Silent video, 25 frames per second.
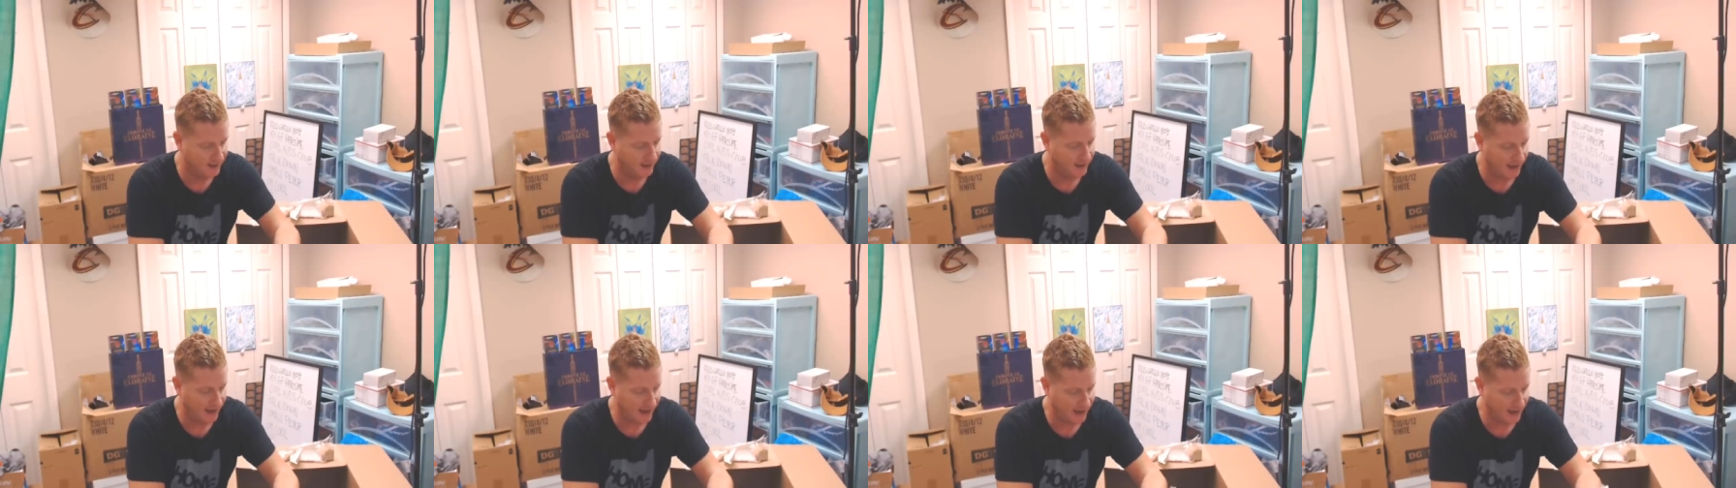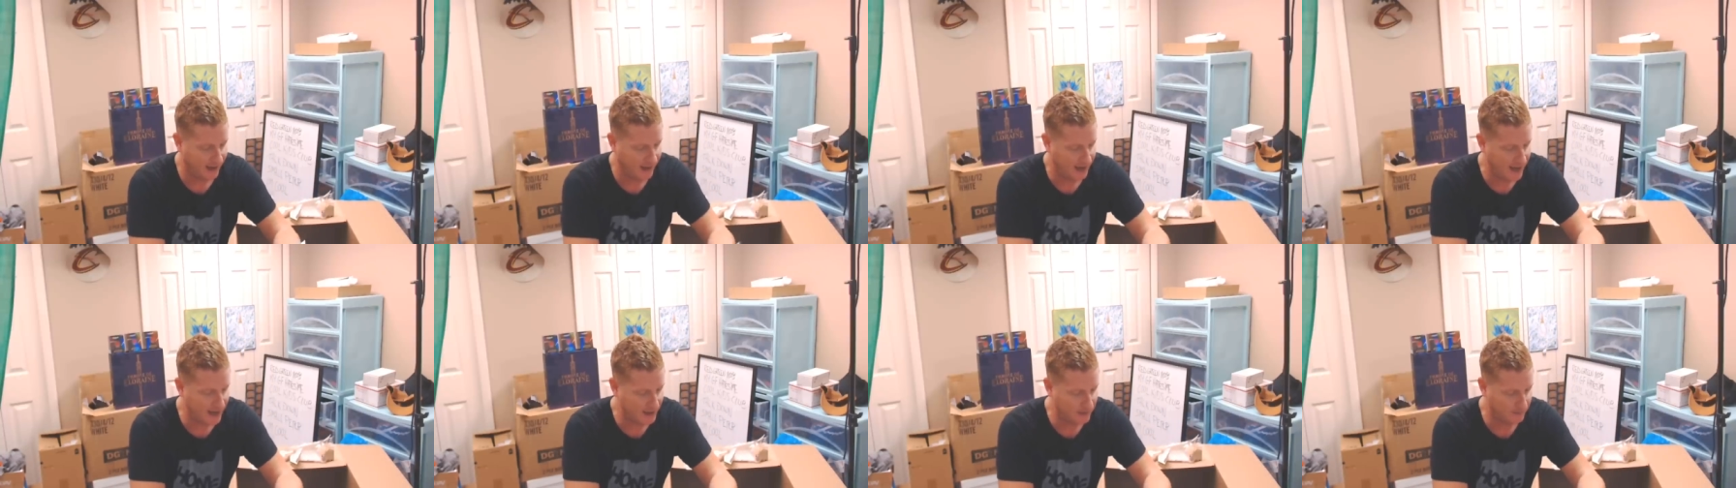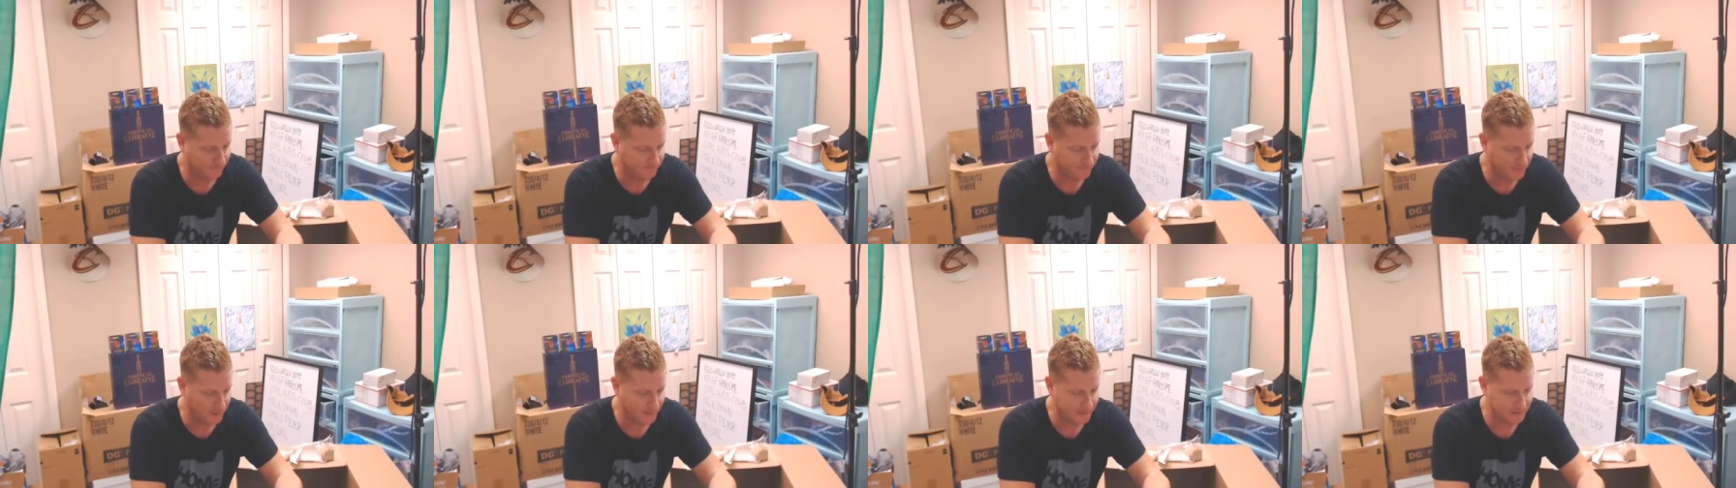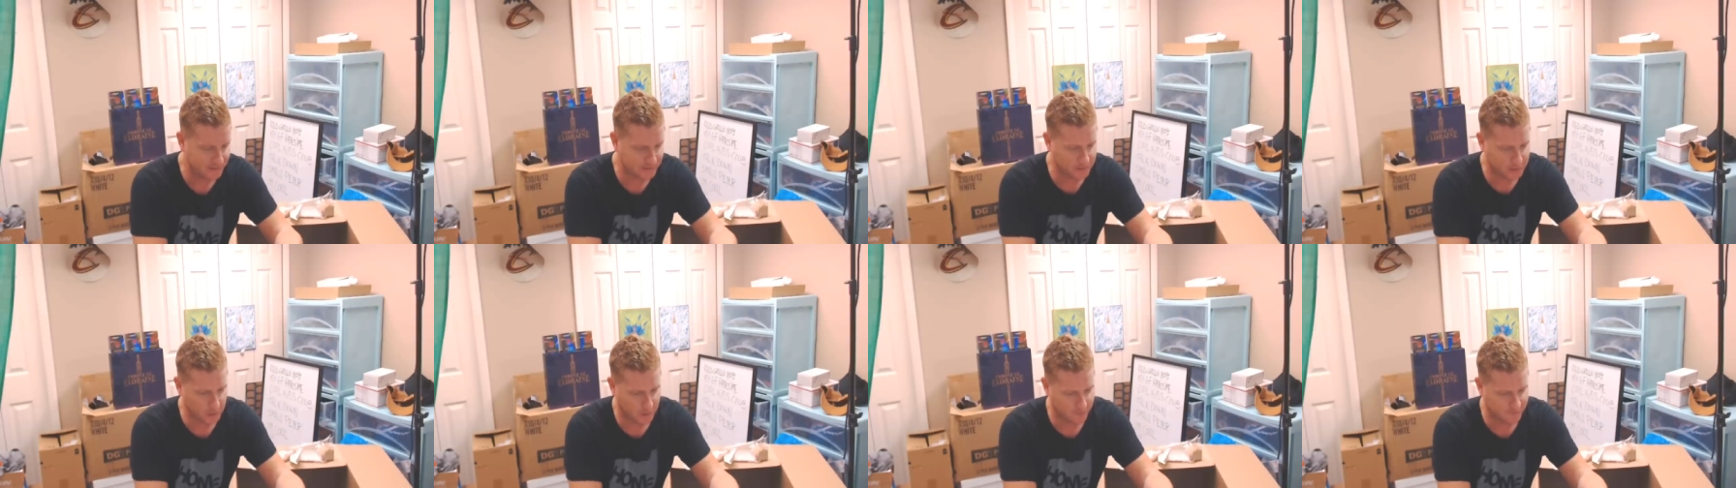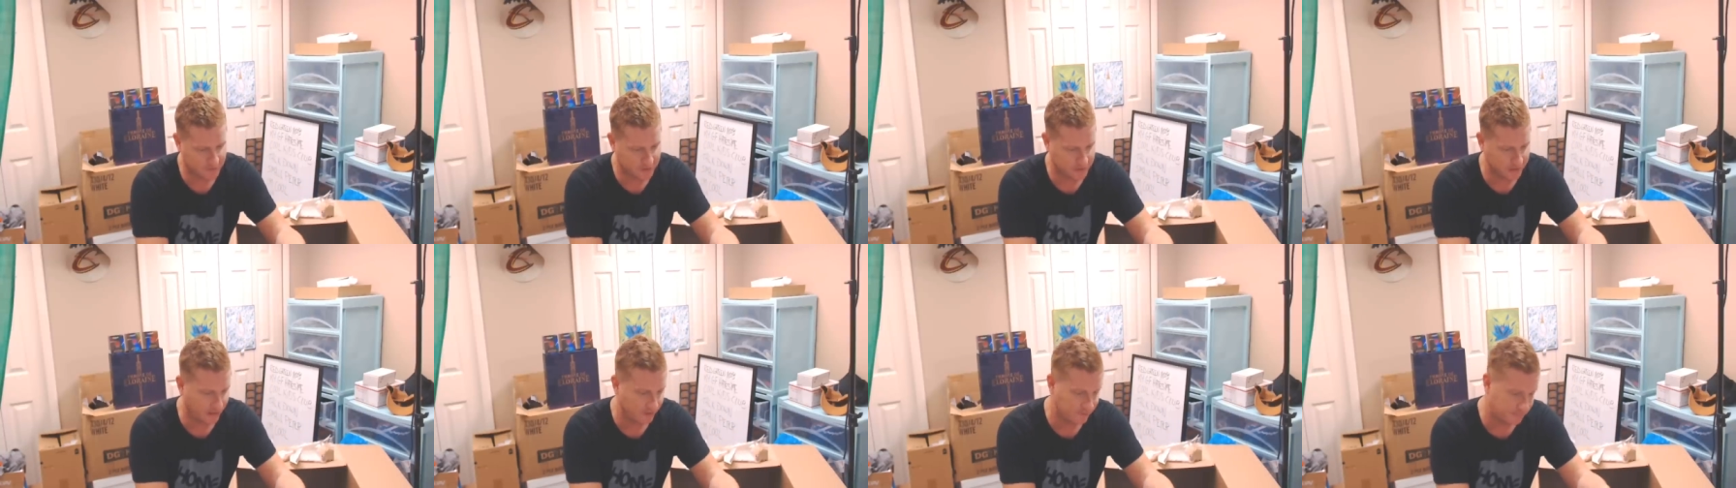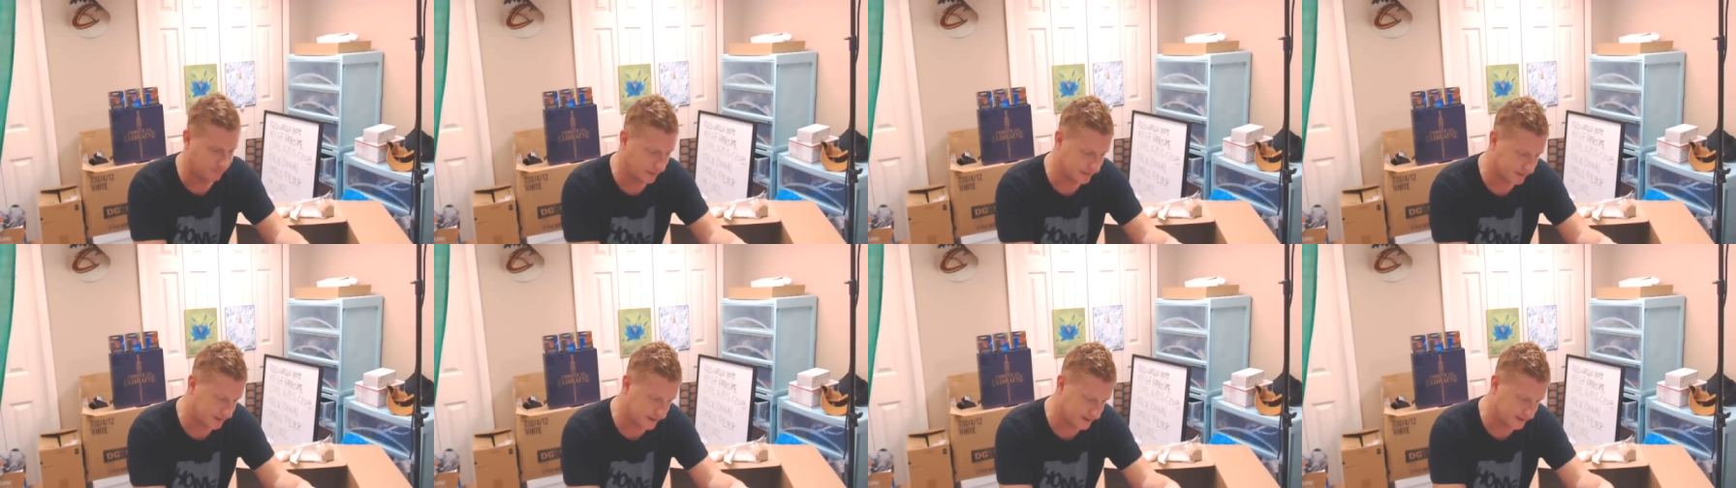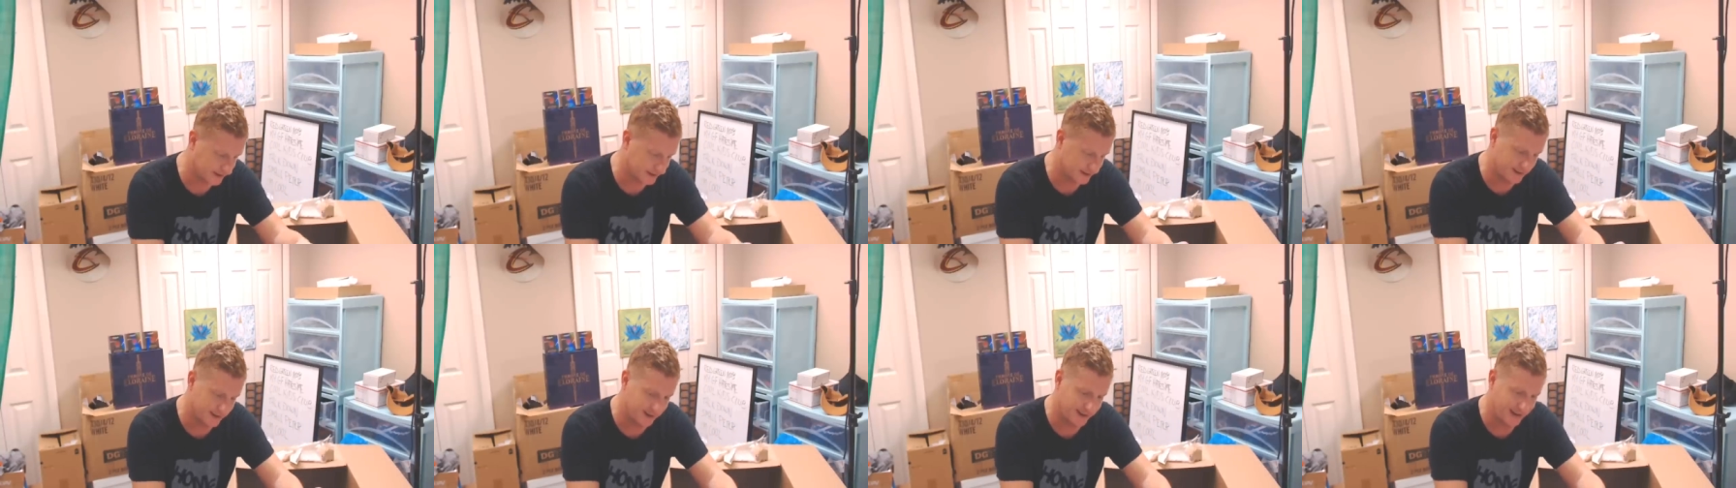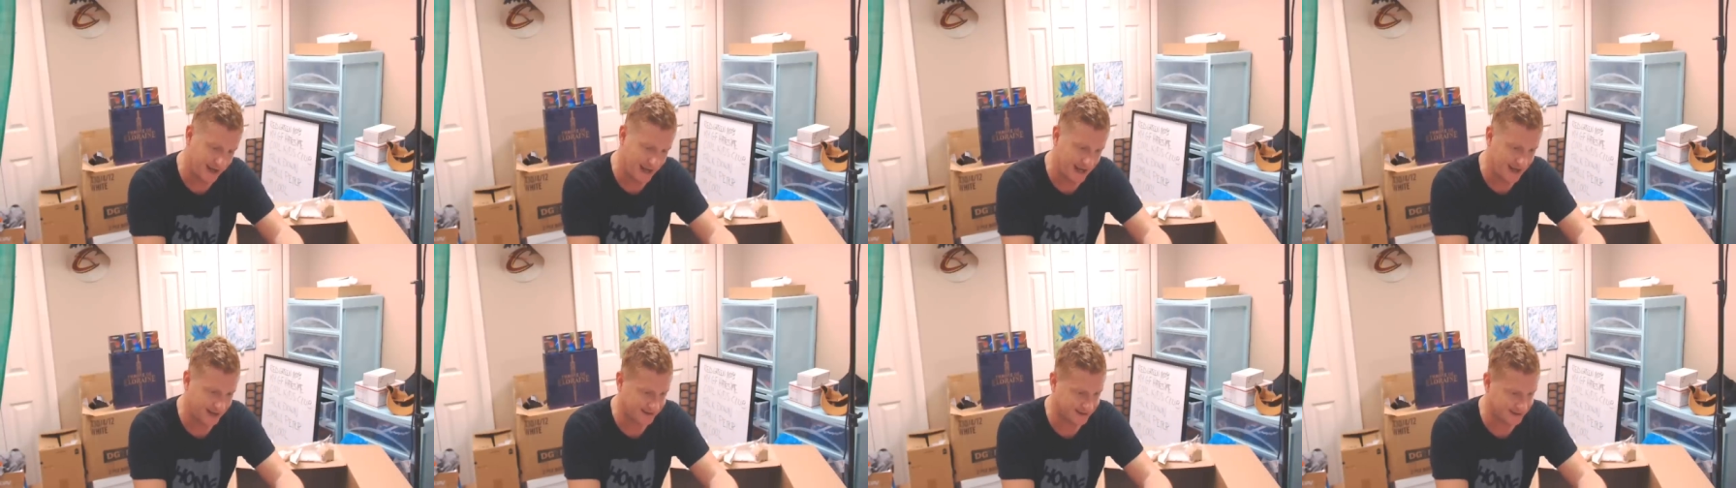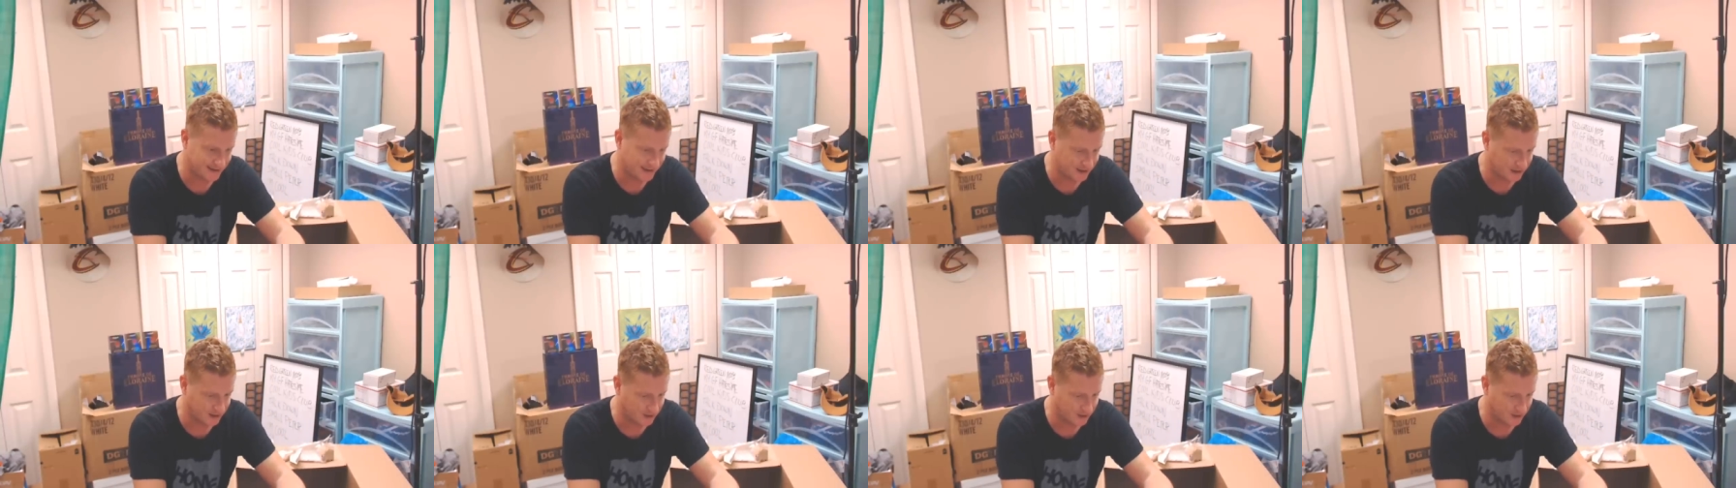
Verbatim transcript: I, I don't feel I deserve stuff, but this is nasty.